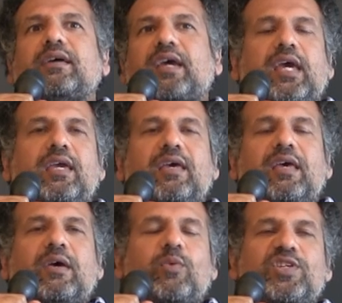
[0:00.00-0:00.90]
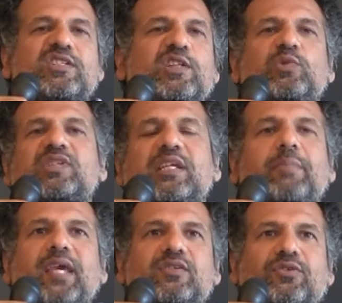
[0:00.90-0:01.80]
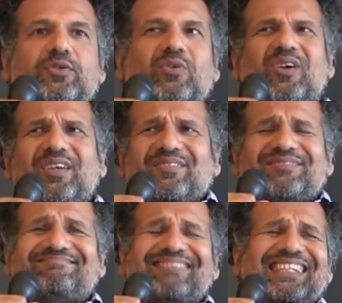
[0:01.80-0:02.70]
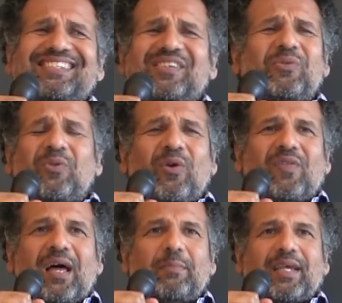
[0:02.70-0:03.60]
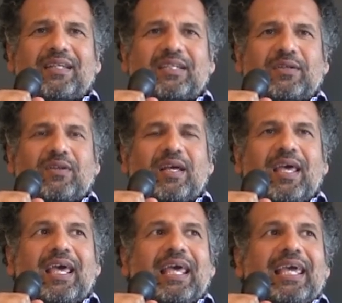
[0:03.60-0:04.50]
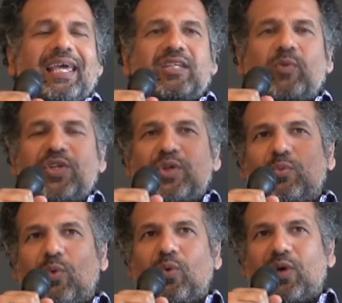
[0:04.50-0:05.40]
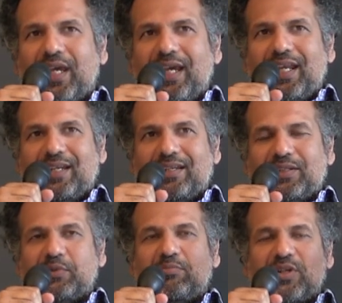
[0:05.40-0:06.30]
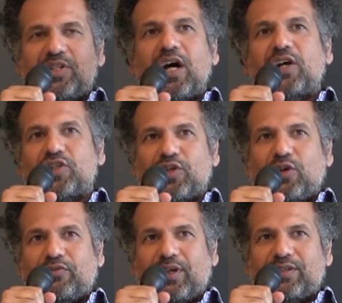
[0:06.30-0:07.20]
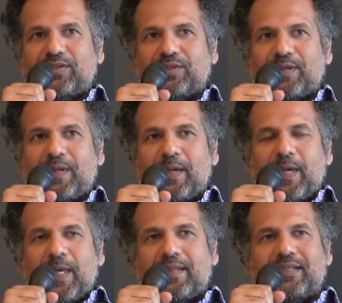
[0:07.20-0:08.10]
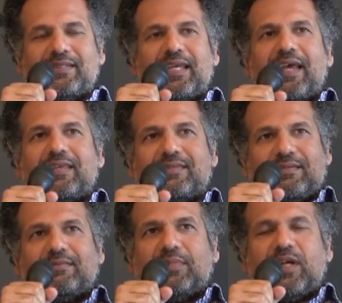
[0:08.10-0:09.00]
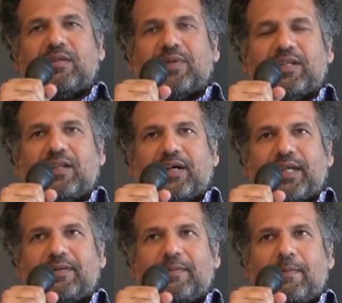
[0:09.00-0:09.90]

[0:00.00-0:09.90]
okay, which is loosely based on your life, it's still not that big a deal. It's when you walk in to a production office that says blinded by the light.